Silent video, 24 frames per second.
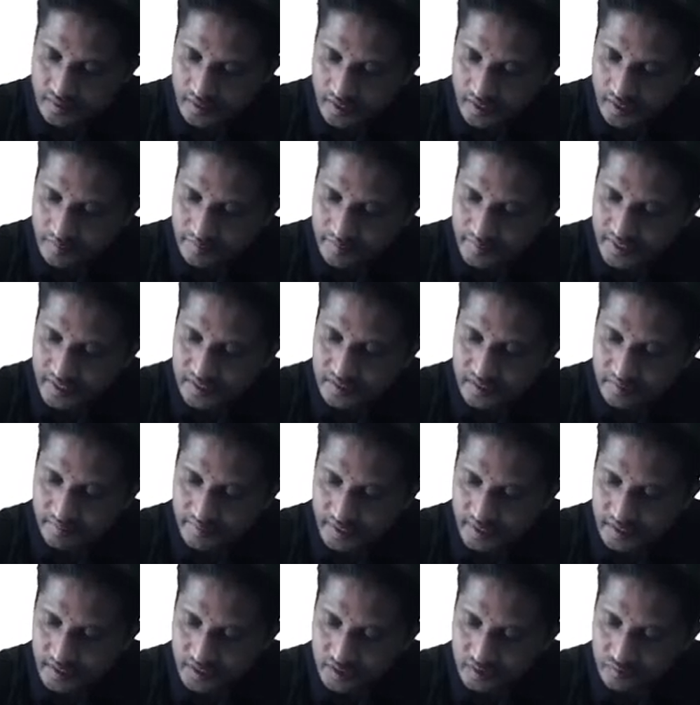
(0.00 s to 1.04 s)
and B is a
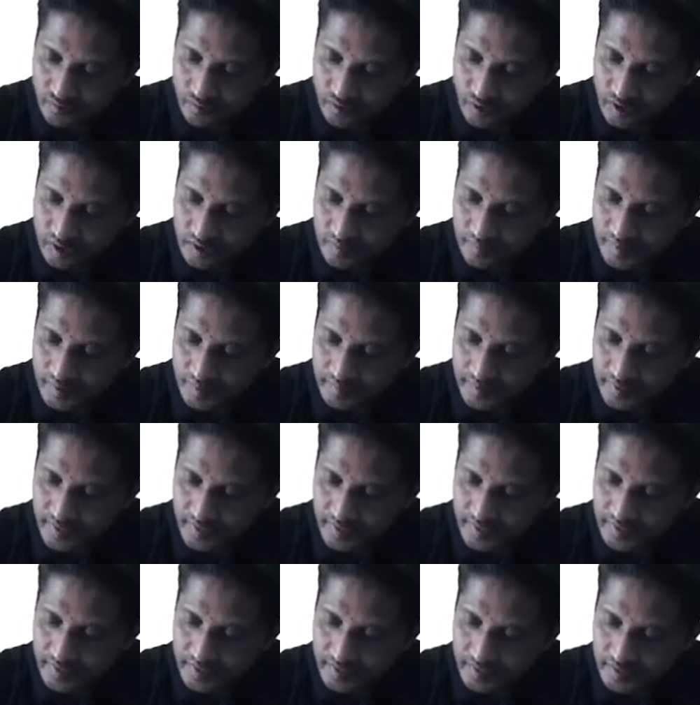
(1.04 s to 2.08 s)
matrix of order p by
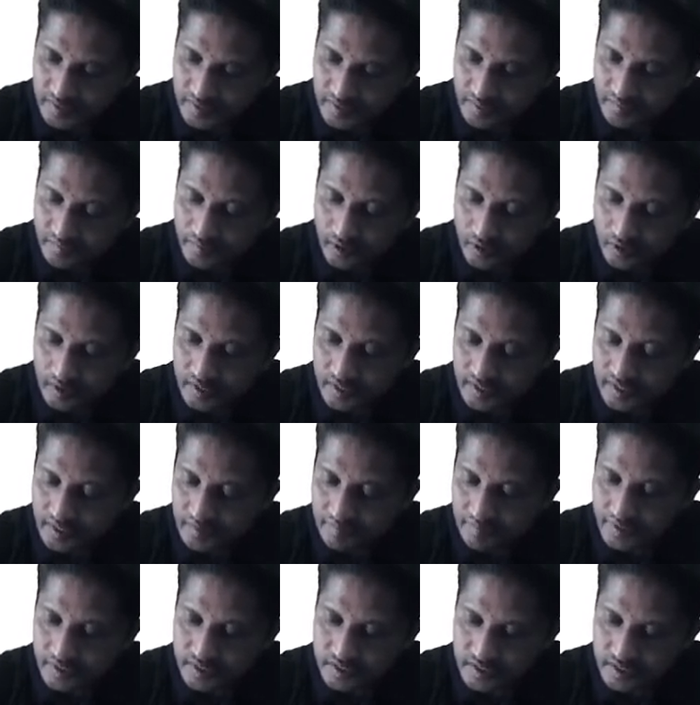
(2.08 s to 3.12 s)
n, the product
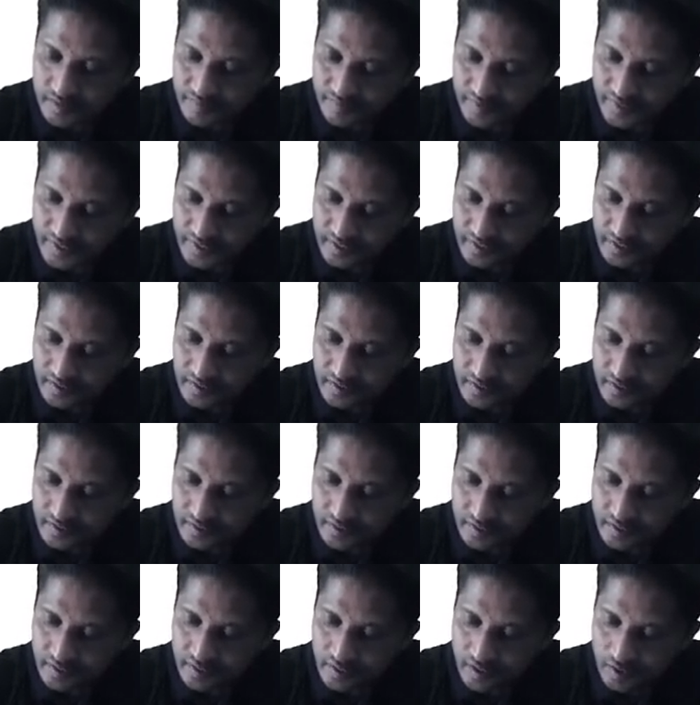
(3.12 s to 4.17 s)
AB is defined
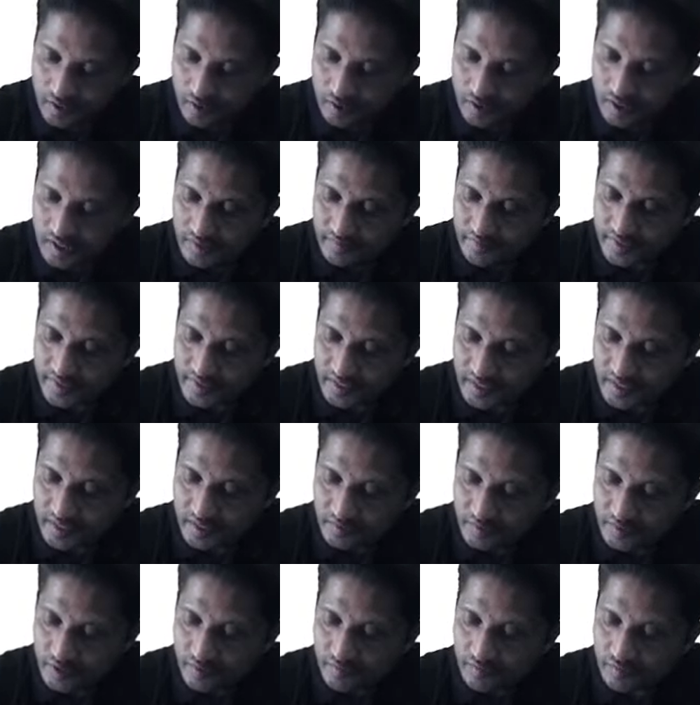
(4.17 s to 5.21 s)
only when the
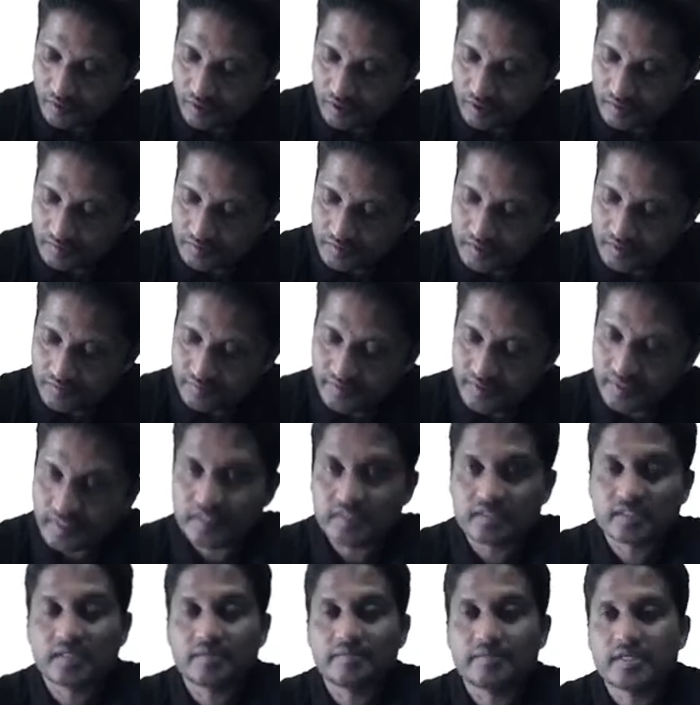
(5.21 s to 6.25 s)
number of columns of A
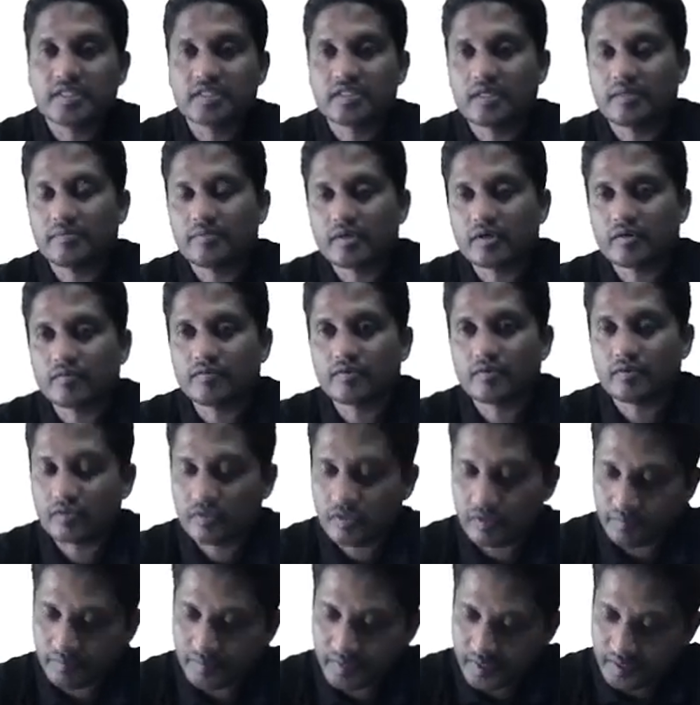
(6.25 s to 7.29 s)
is same as number of rows
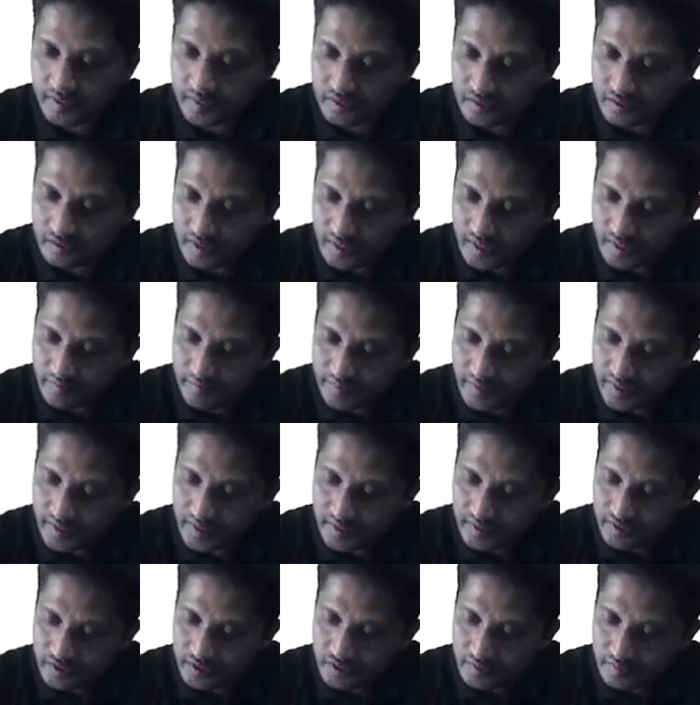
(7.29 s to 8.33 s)
of B. So
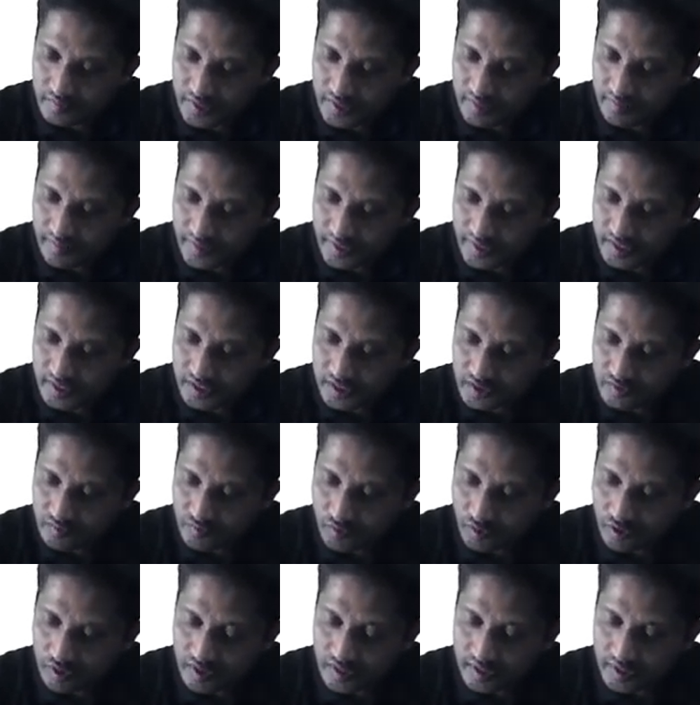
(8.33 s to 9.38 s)
AB should be a matrix of
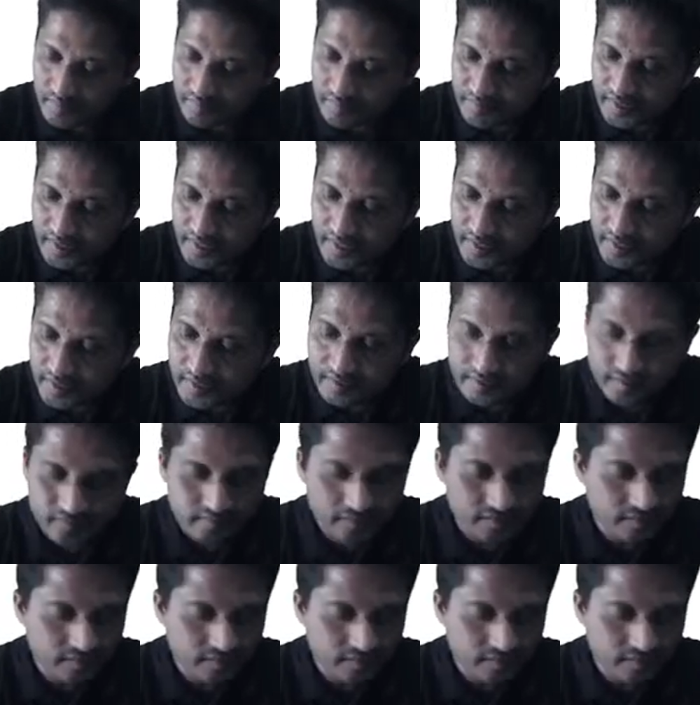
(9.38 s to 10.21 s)
order m by n.